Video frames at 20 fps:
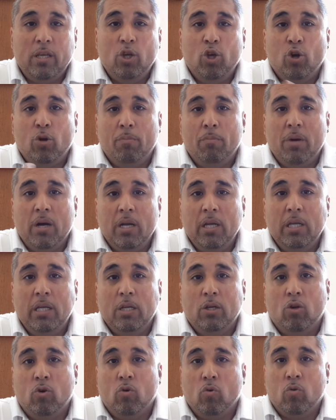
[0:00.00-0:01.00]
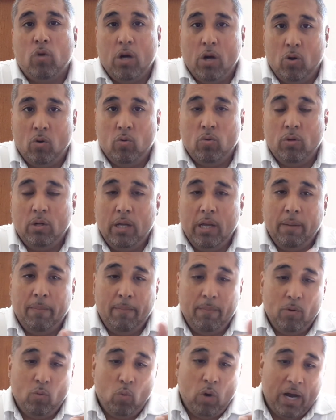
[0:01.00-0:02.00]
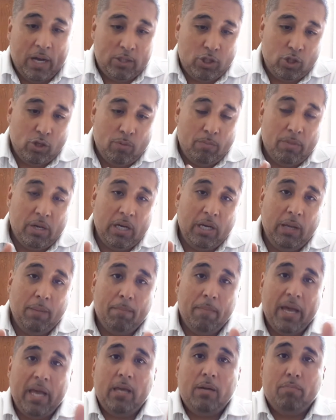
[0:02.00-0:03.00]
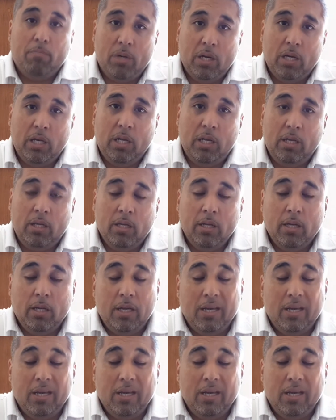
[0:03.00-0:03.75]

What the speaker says: your money grow and watch your money make money